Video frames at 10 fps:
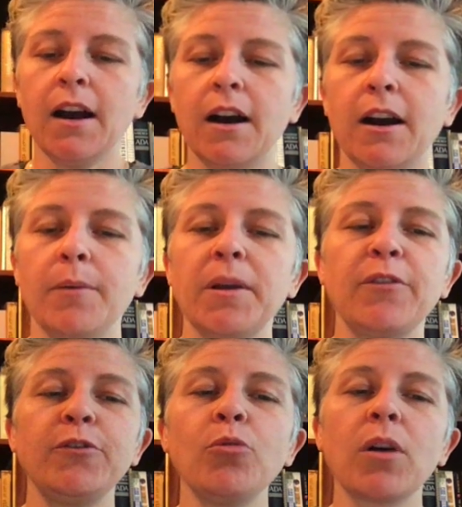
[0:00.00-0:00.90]

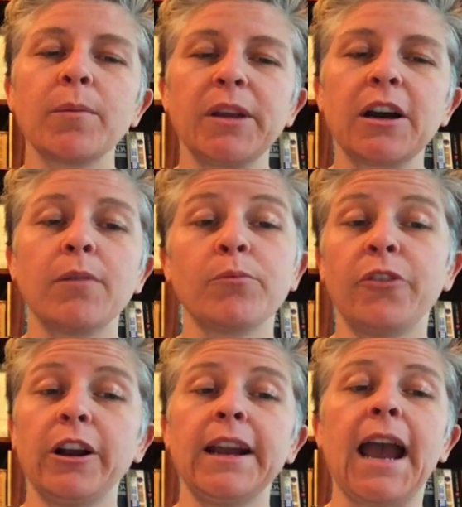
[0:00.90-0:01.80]
If you want to become
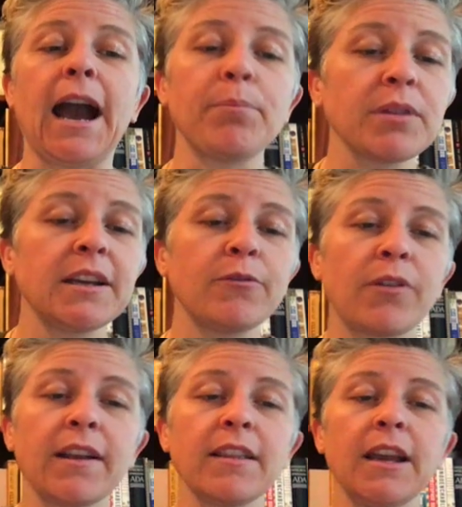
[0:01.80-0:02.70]
very applicant
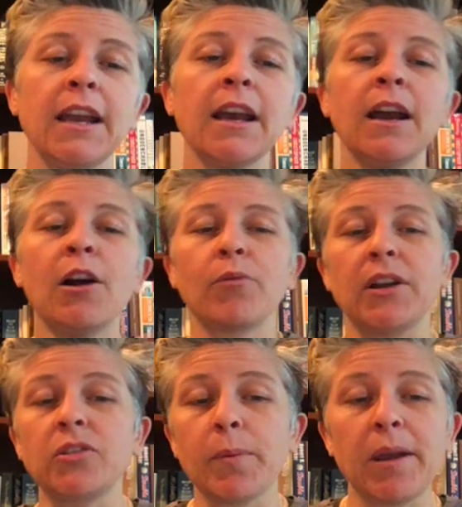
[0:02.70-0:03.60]
friendly,
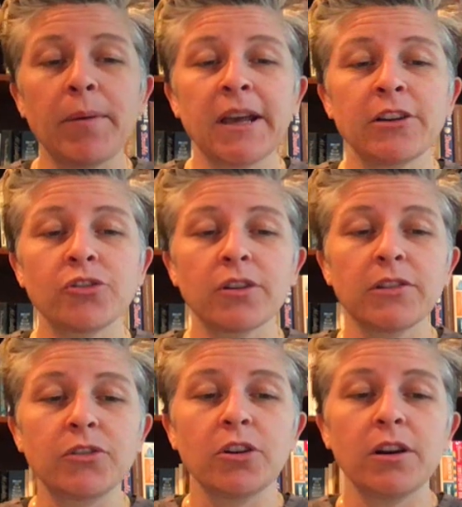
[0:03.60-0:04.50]
Resume Manager
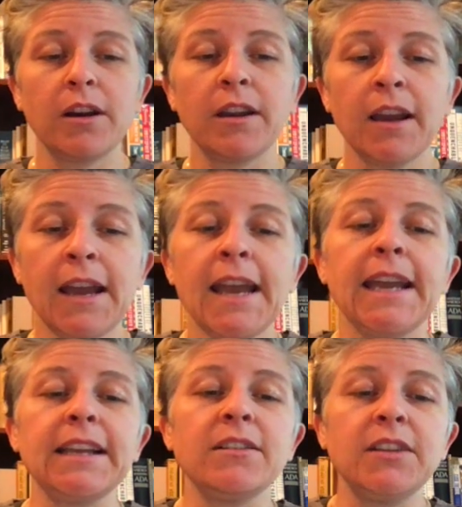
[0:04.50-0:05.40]
is good.
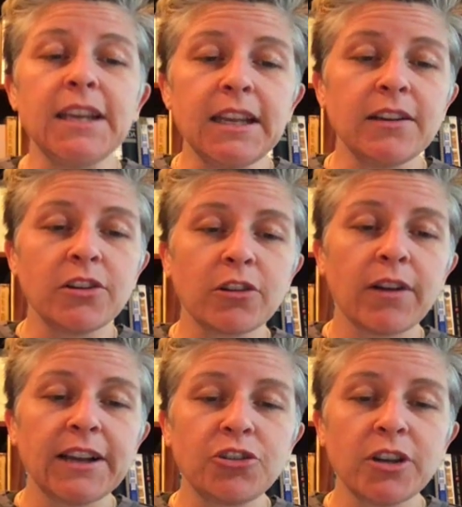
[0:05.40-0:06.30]
Indeed
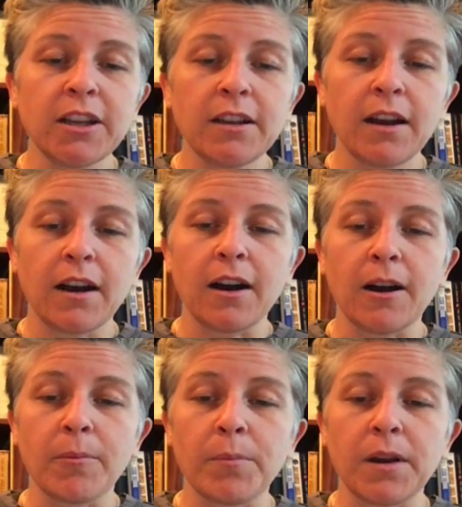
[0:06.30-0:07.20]
integration.
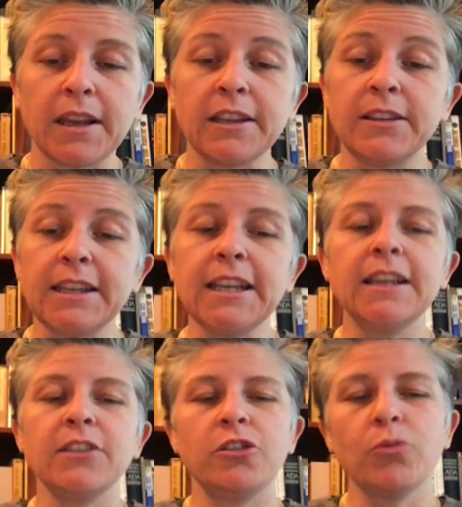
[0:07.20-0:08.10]
Indeed
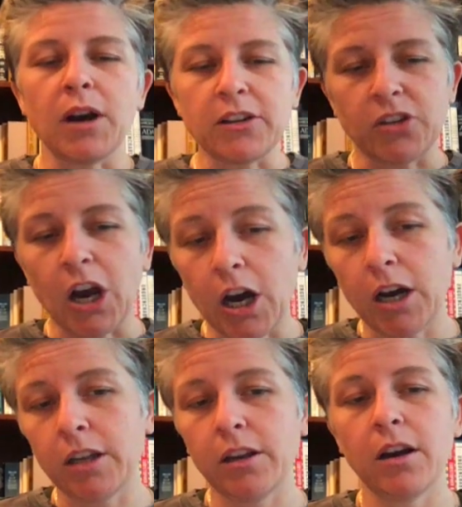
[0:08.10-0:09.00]
gets you a
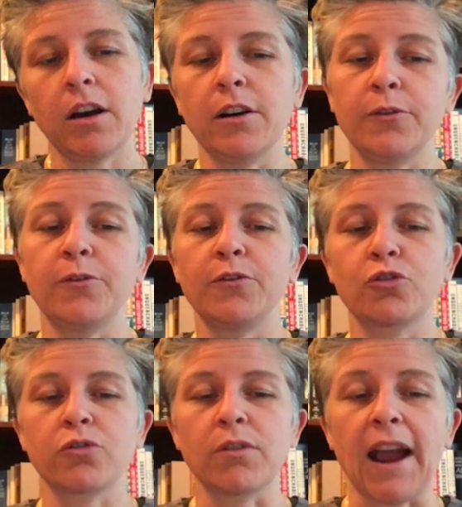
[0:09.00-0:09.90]
ton of
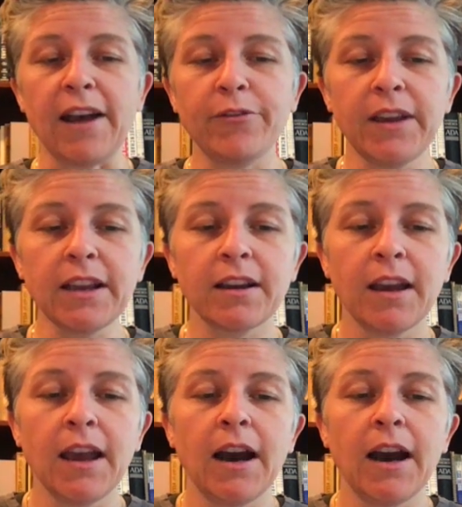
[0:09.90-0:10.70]
traffic.